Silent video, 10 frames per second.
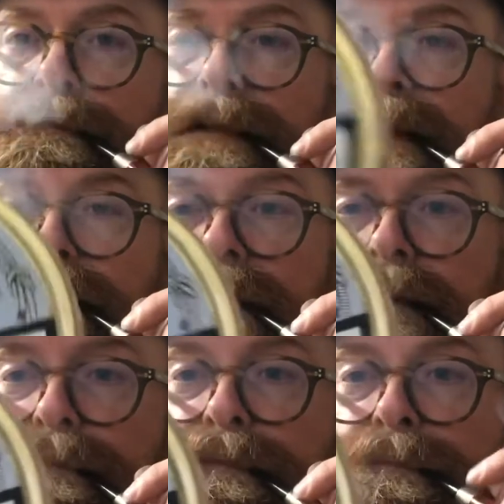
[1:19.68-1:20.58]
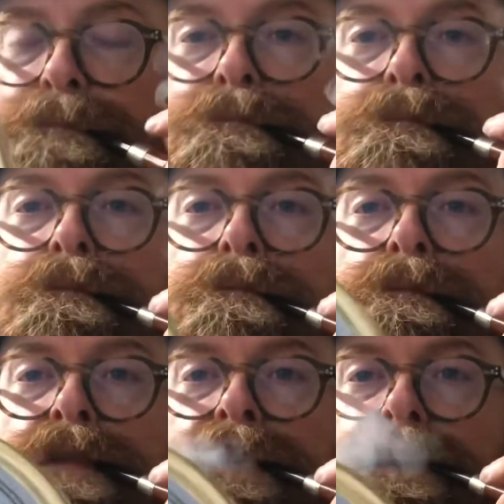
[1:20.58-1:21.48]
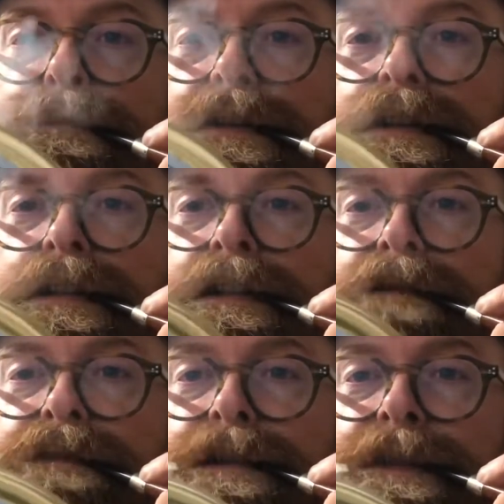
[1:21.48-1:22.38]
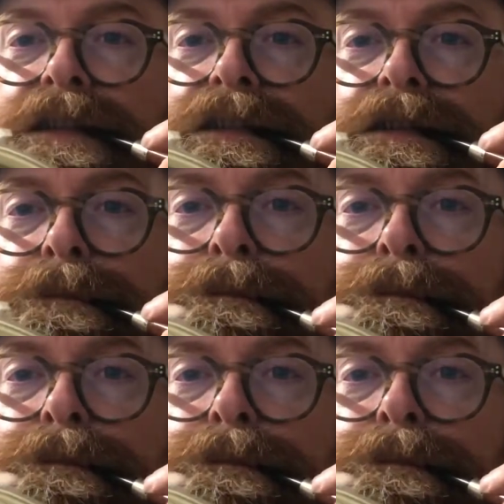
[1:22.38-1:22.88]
this stuff, Hamburger Wehrmaster,